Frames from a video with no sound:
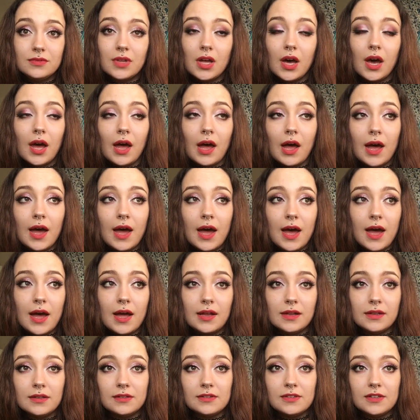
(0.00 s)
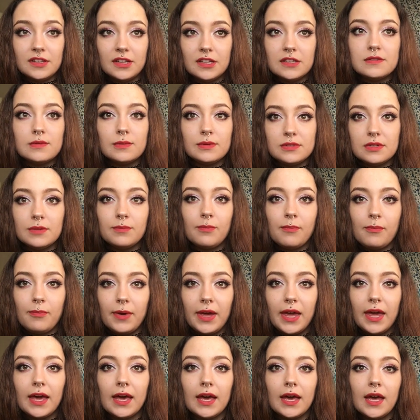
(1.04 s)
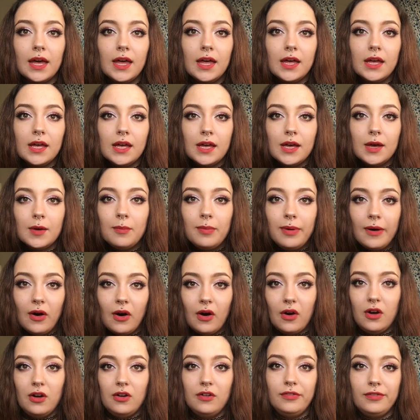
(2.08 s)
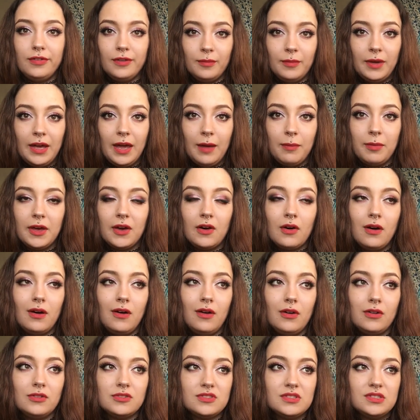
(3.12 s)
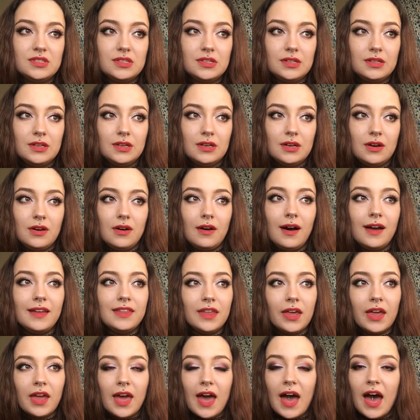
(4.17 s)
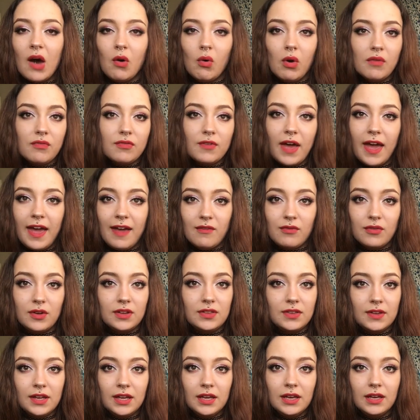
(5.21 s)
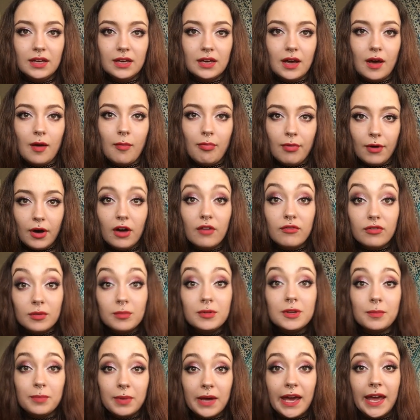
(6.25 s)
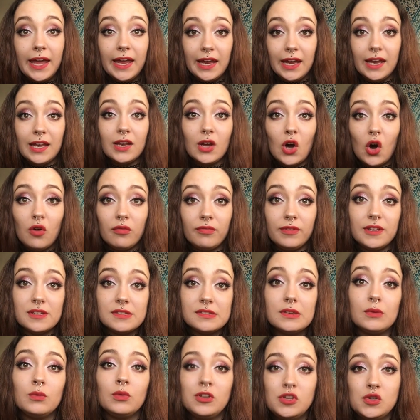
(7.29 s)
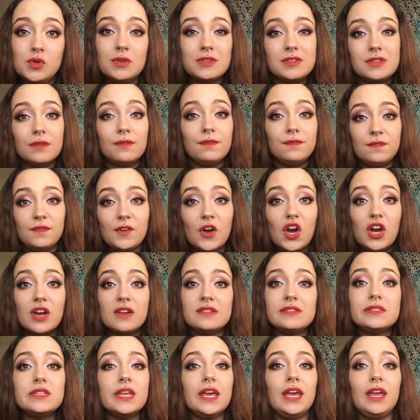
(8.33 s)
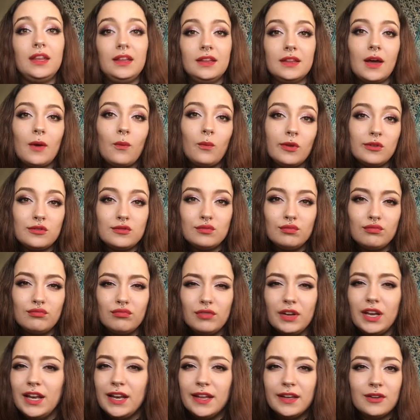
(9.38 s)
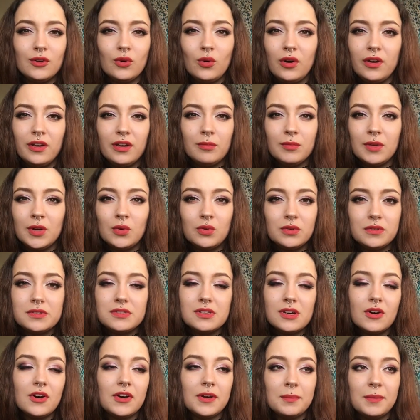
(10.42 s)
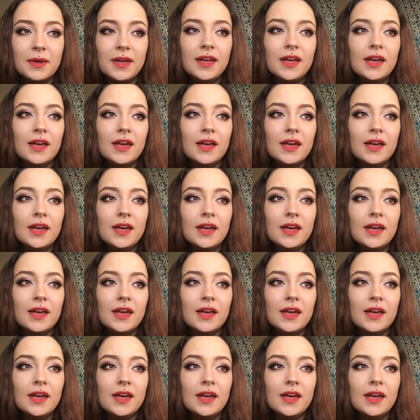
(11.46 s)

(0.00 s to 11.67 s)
and this was a big part for me, because I think out of everything, apart from the pain, obviously, which was the first thing that was really annoying me all the time,